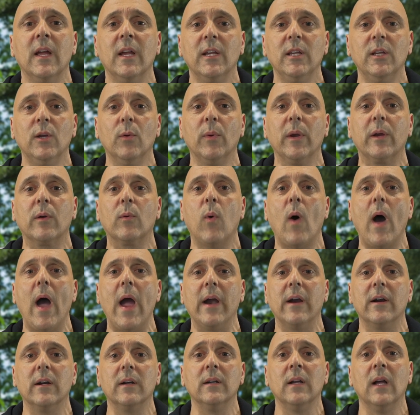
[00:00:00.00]
you
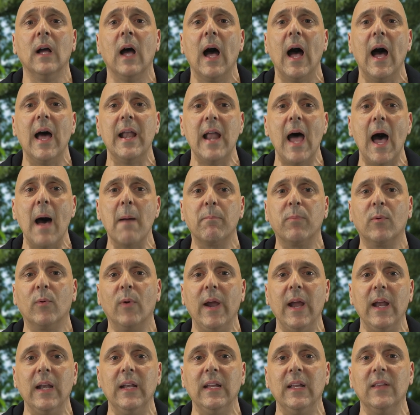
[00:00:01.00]
require an
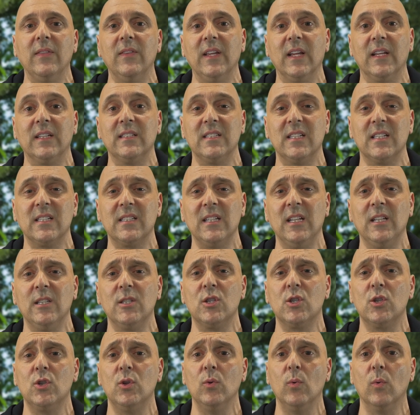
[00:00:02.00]
upgrade in the existing
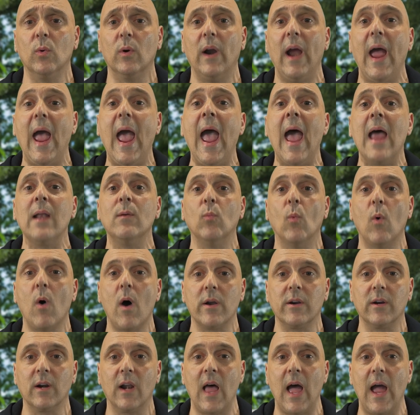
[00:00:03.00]
sewer and
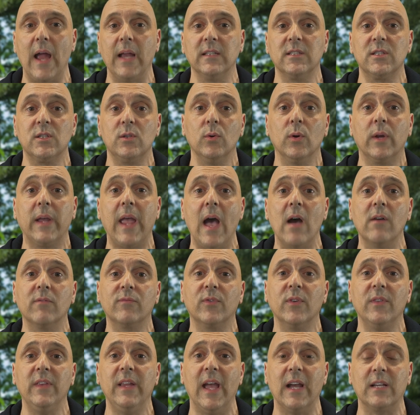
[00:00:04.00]
water lines to account
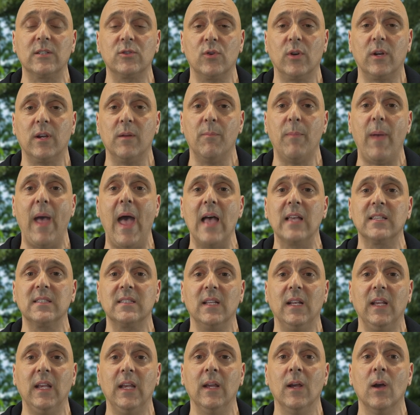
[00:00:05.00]
for the extra
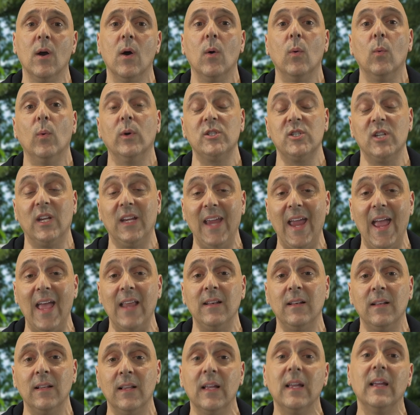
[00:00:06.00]
capacity, which
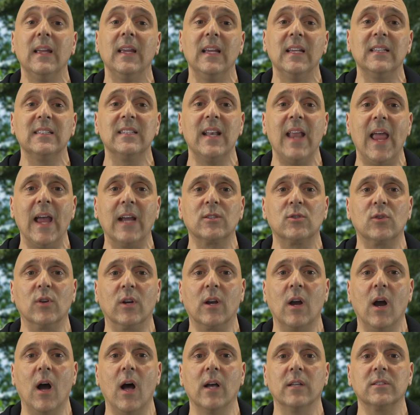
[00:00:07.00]
again is an extra
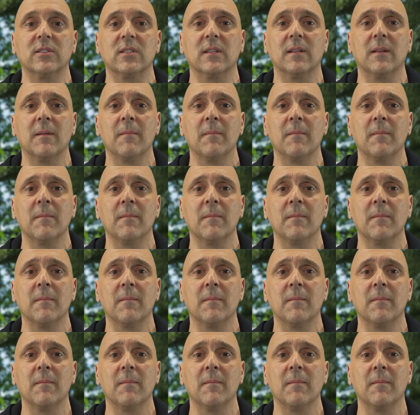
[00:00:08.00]
cost.